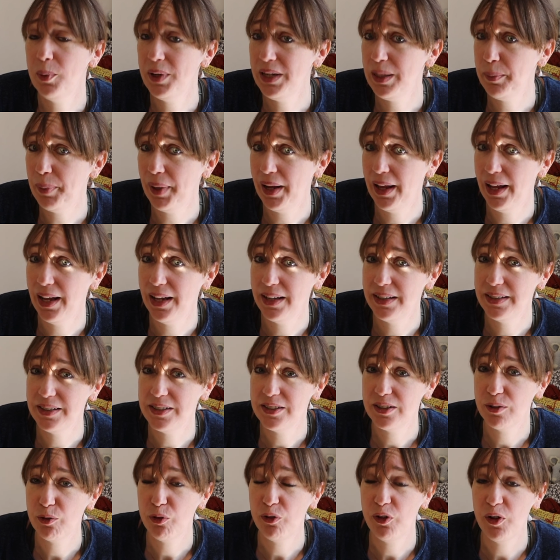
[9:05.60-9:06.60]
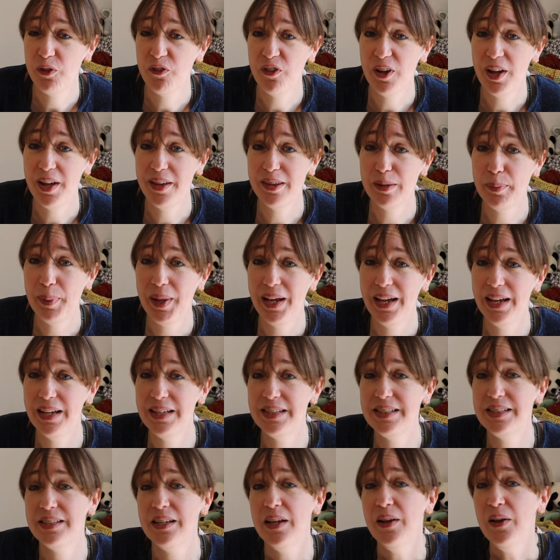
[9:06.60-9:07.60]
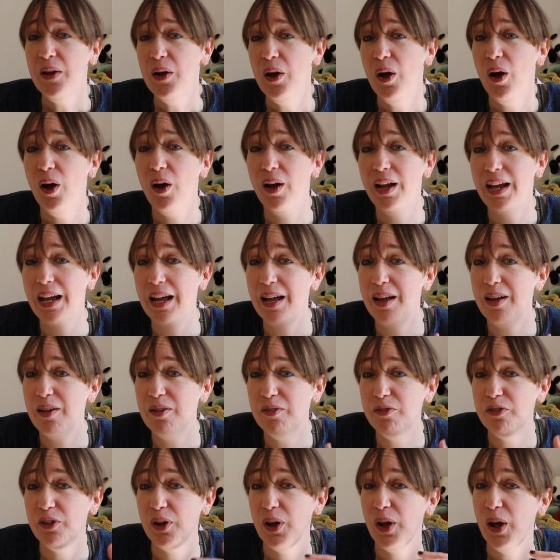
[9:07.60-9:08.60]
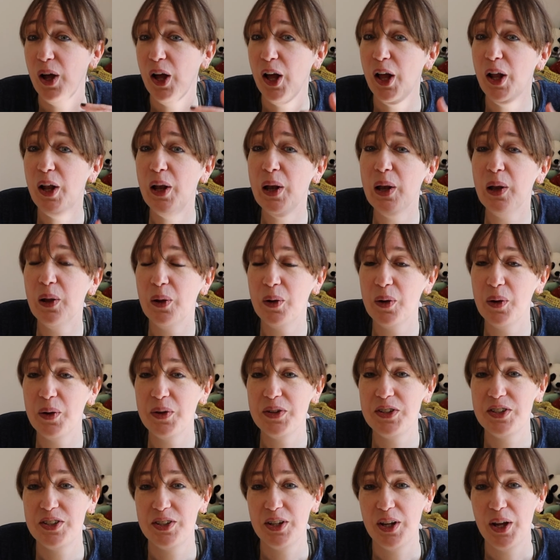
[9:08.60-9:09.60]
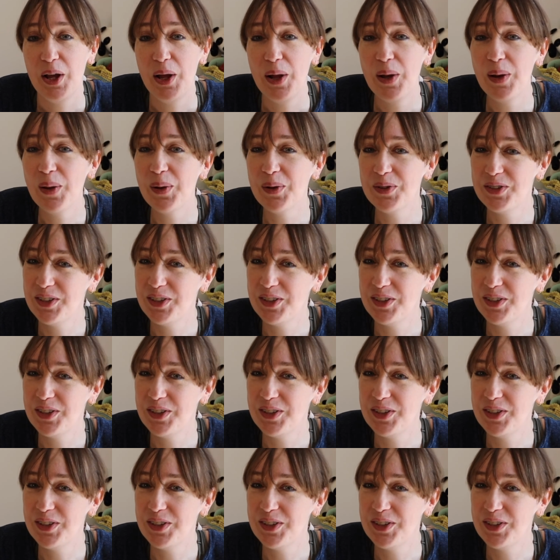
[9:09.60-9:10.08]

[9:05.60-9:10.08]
many plans for further pets. I have a lot of